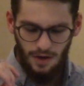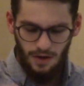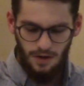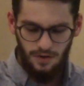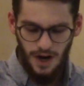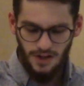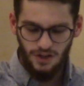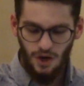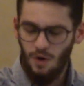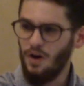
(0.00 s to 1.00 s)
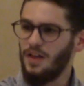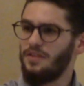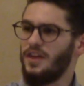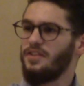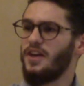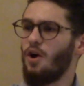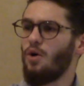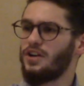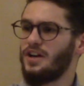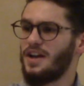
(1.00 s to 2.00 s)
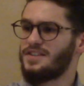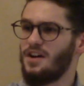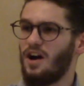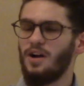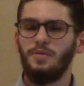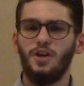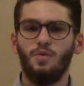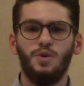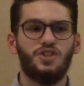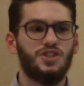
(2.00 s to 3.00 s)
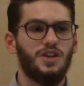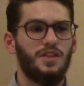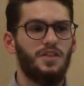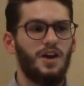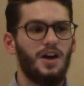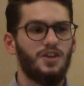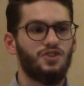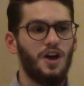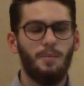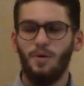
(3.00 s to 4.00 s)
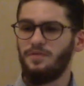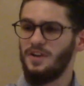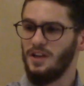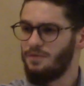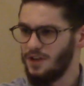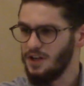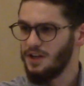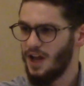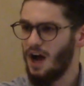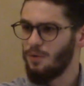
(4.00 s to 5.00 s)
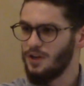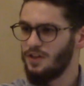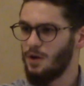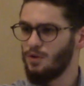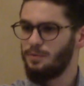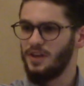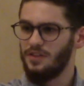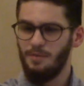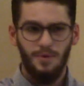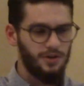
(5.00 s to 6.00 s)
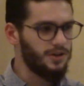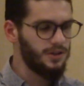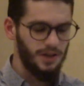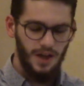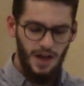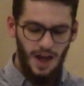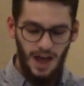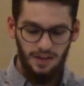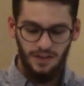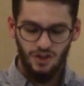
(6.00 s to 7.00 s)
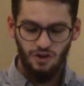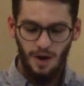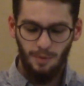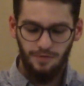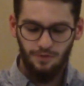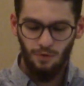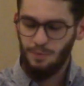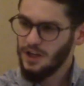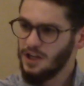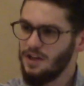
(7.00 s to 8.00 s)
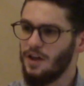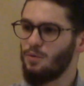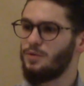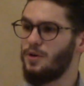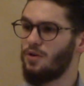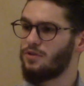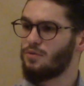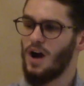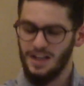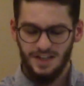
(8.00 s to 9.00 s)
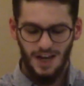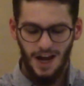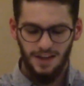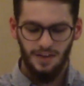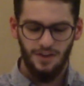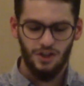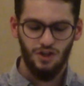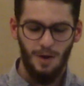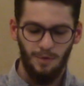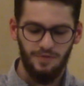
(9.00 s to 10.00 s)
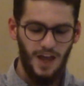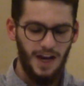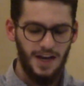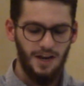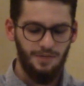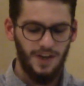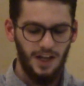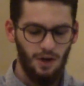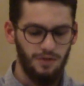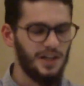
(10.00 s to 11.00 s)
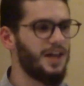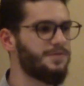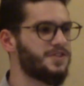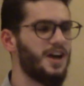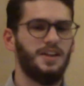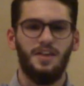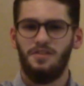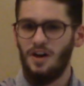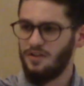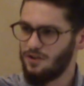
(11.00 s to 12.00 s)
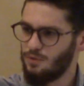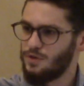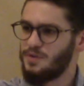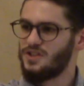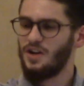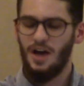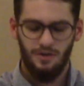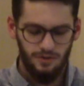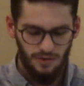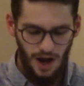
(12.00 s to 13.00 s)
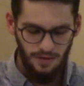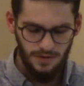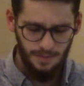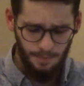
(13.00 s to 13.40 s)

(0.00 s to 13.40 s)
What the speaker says: Alright, and then they organized the army in which the tribe of Lawi, they would be in the middle, and the tribe of Robil, they would be on the right side, and the tribe of Dan and Naphtali on the left side, and the other would be scattered around.